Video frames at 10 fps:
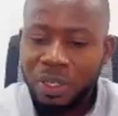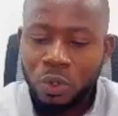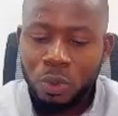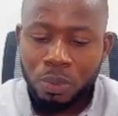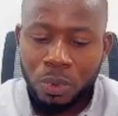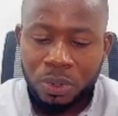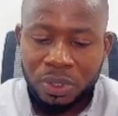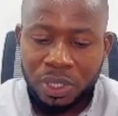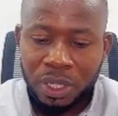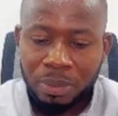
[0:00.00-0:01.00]
You
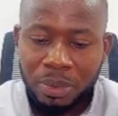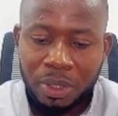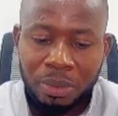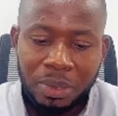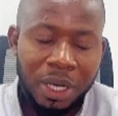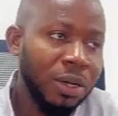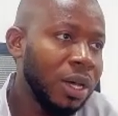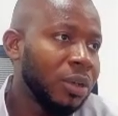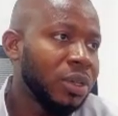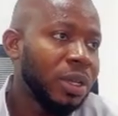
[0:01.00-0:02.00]
must,
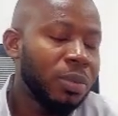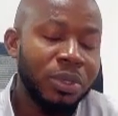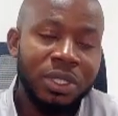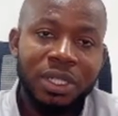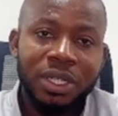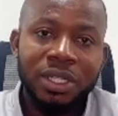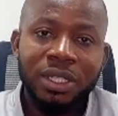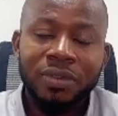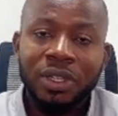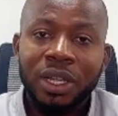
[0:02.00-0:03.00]
how do they put it in the
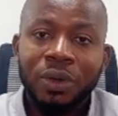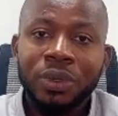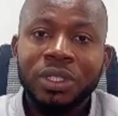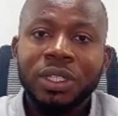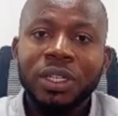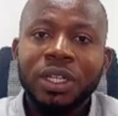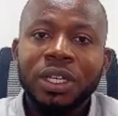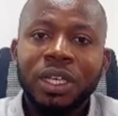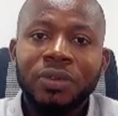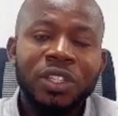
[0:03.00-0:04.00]
safety language?
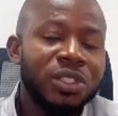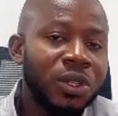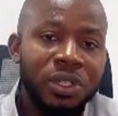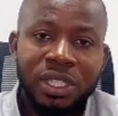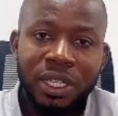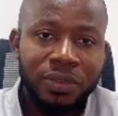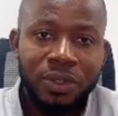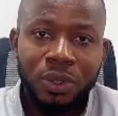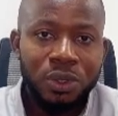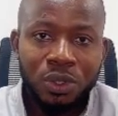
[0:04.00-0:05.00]
If it is not safe,
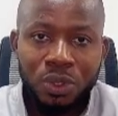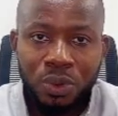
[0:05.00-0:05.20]
don't